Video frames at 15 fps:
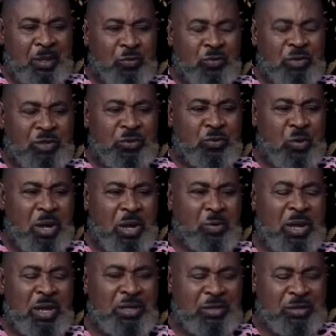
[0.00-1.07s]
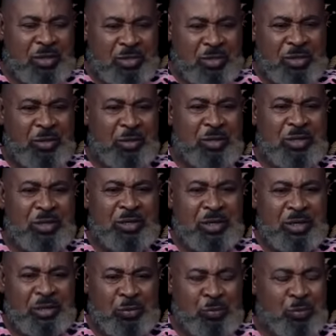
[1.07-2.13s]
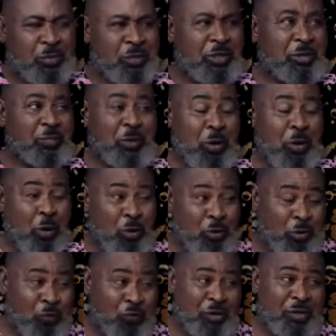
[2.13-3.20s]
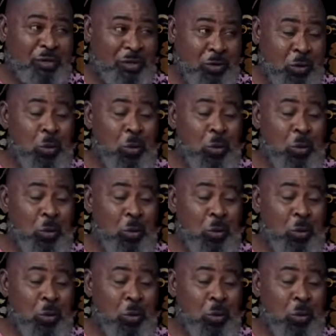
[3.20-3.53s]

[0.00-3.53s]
the reason why we're insisting on this selection process is because of his